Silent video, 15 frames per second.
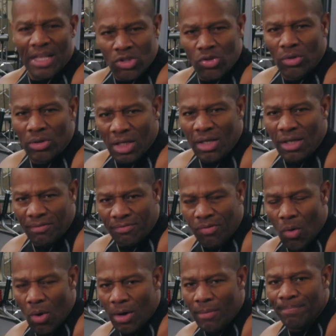that you're looking
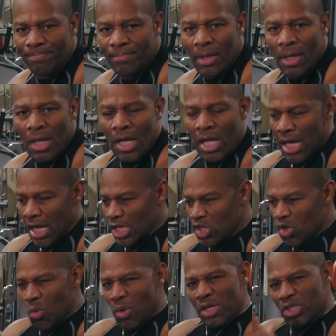for. And
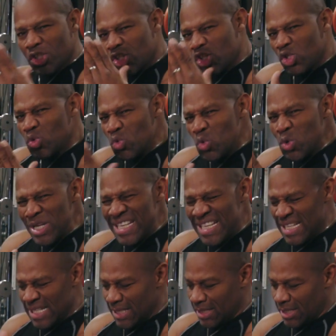you wanna
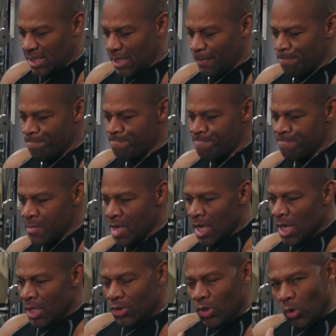squeeze
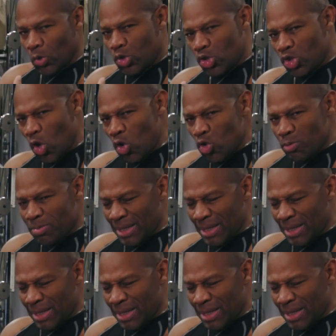those shoulder